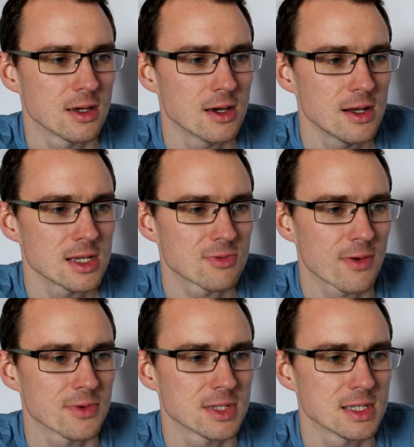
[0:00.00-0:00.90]
Earliest
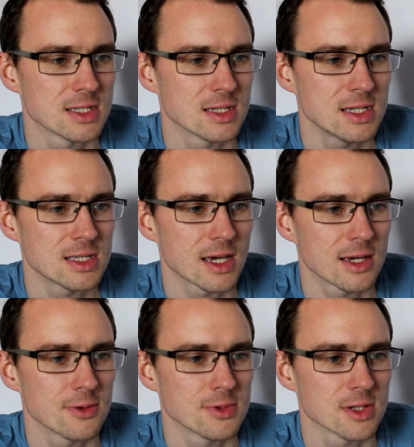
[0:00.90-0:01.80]
references to these
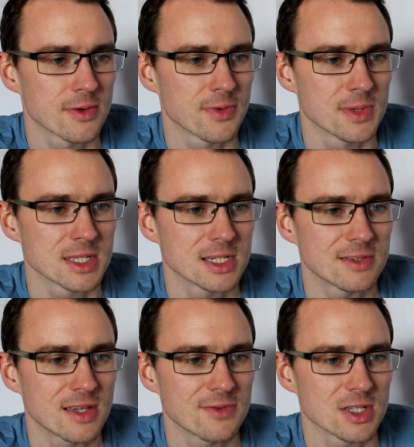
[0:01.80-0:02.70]
ales are from the
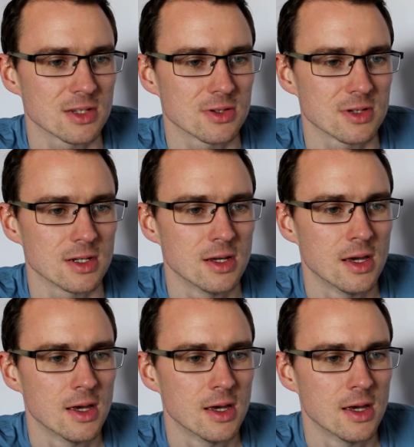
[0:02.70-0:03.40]
16th century.